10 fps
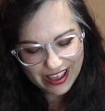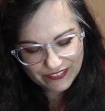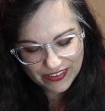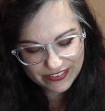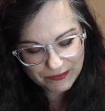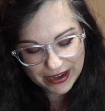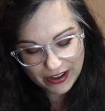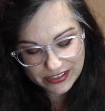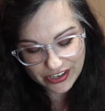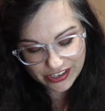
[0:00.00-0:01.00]
and if somebody
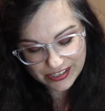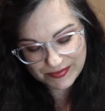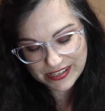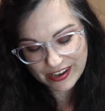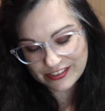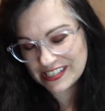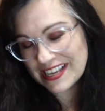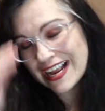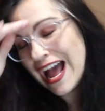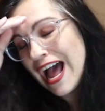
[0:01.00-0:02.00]
else hurts themselves, she's
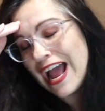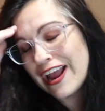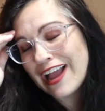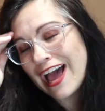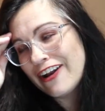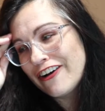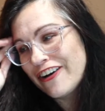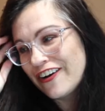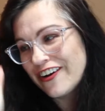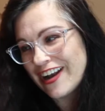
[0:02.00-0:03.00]
like, I got to
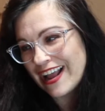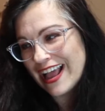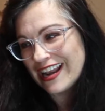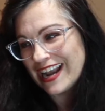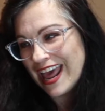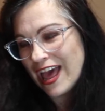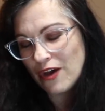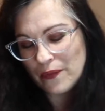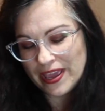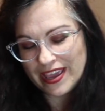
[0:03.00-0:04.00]
hurt. I got an
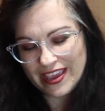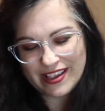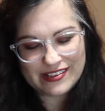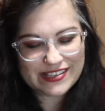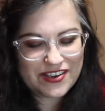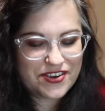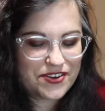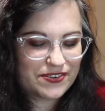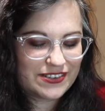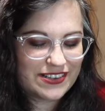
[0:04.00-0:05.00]
owie. So